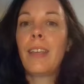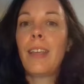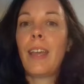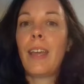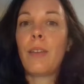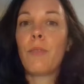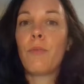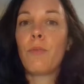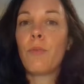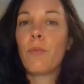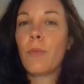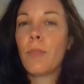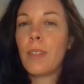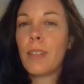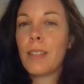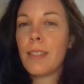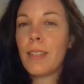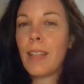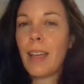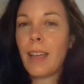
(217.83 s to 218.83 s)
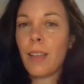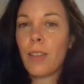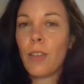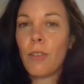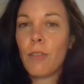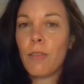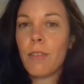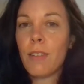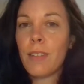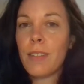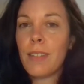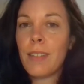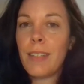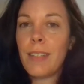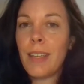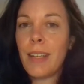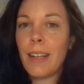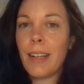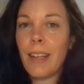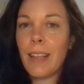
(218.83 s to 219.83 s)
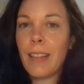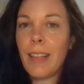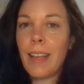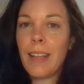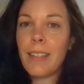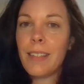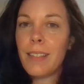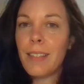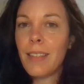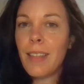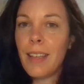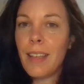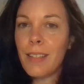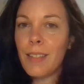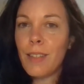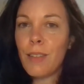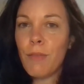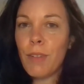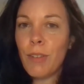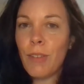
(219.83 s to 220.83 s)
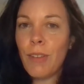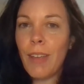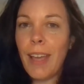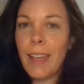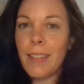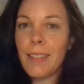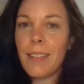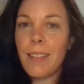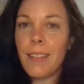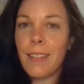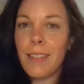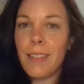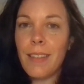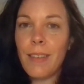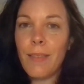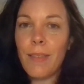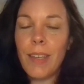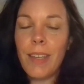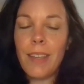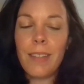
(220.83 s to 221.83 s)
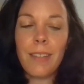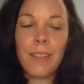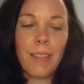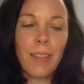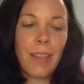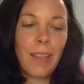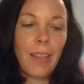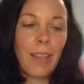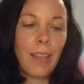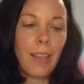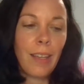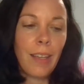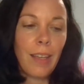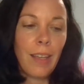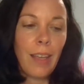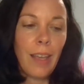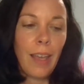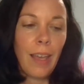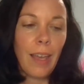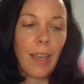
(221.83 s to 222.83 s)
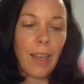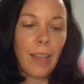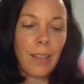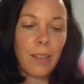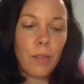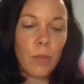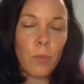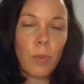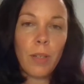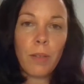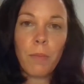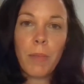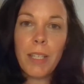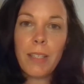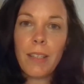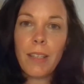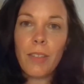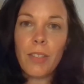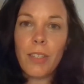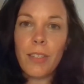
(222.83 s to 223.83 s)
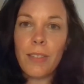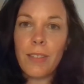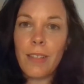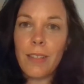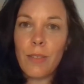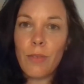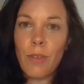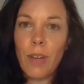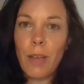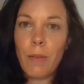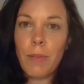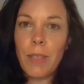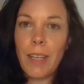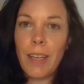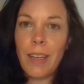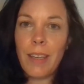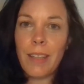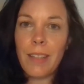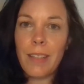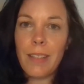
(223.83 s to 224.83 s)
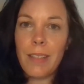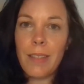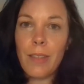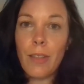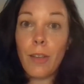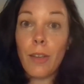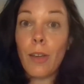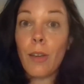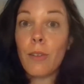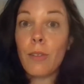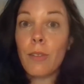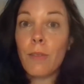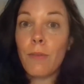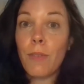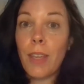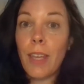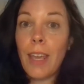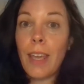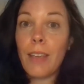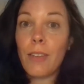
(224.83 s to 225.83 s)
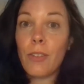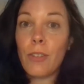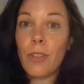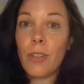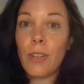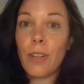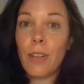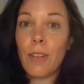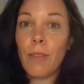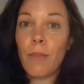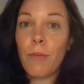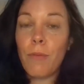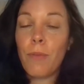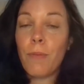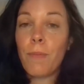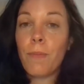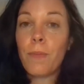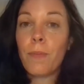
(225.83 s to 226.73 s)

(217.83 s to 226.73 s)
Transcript: And it's that curiosity, like that's the real essence of it. And one of my teachers described it as the codification of